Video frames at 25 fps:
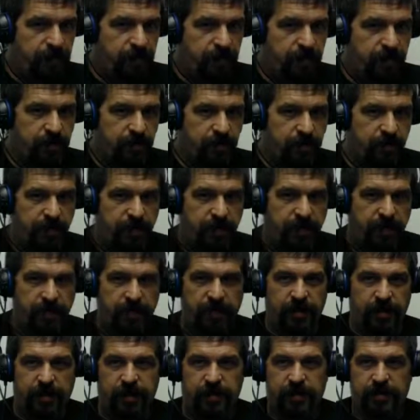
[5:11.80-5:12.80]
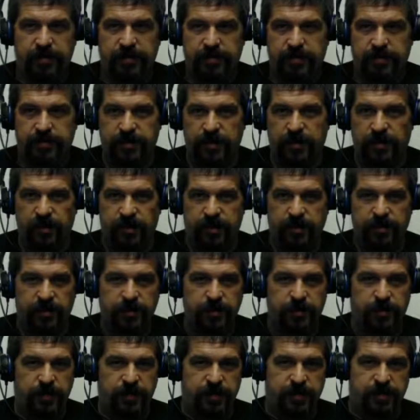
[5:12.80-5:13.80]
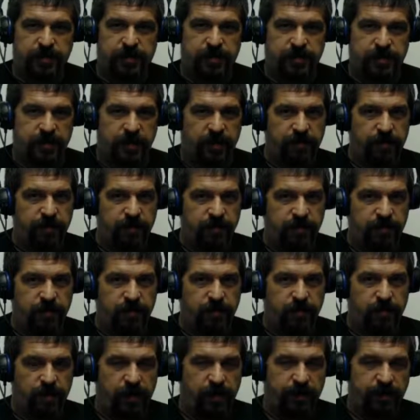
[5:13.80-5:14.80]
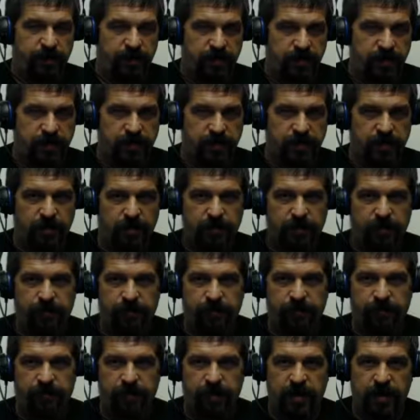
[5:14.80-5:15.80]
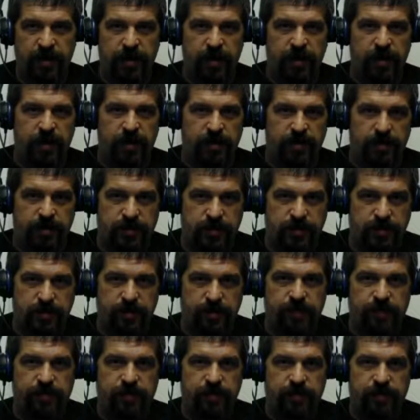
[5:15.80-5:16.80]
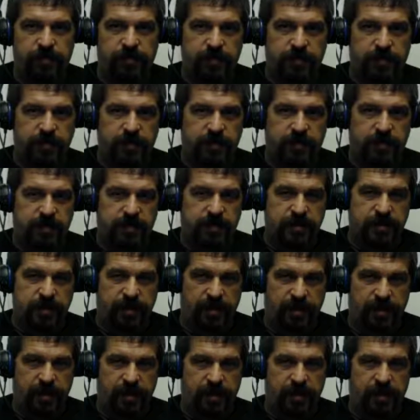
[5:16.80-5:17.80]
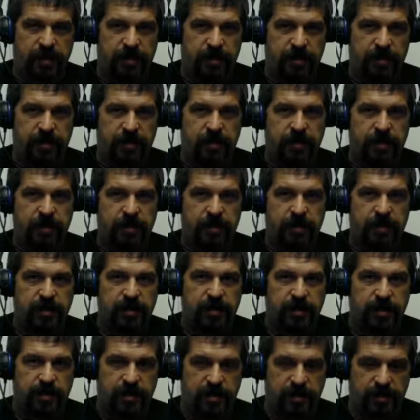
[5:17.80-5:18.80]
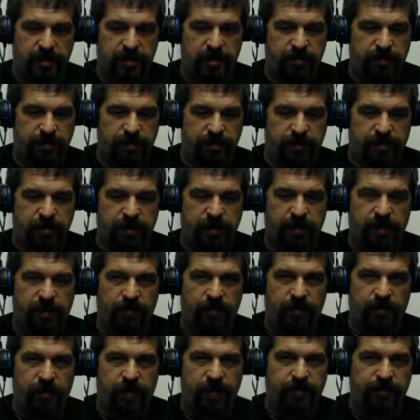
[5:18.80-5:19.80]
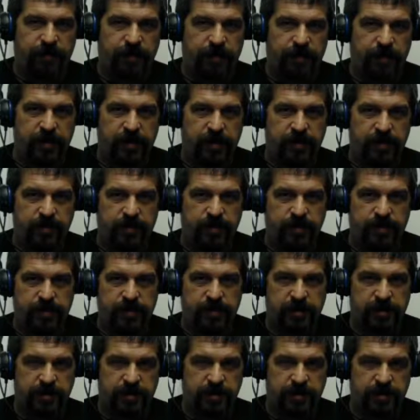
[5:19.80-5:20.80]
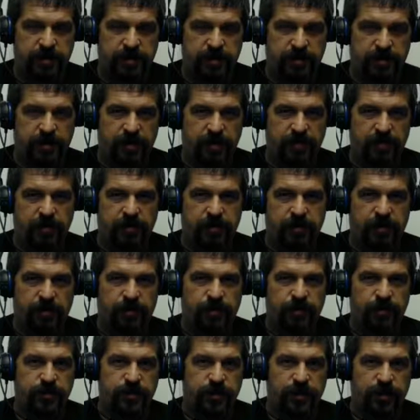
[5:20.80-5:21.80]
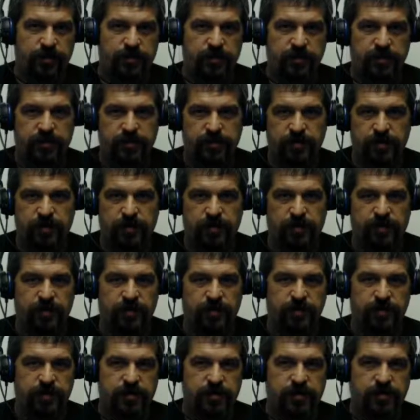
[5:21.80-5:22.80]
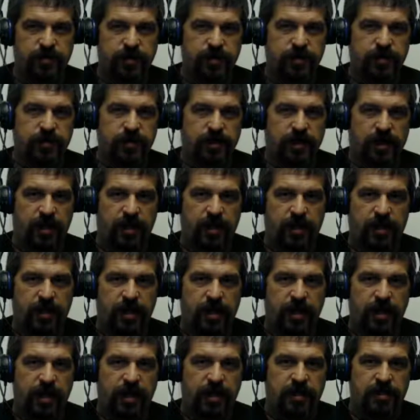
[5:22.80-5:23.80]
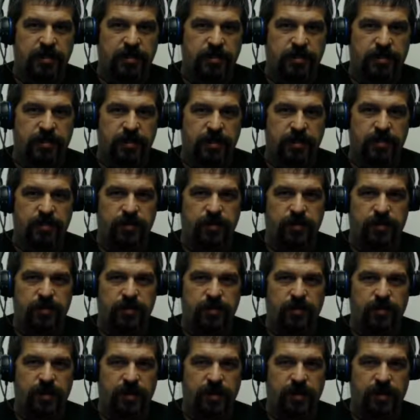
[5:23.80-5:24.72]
and most businesses have decent Wi-Fi. So if you're streaming for your business, and make sure you have Wi-Fi and electricity, and there's some other stuff which I'm going to switch over to a screenshot to show you,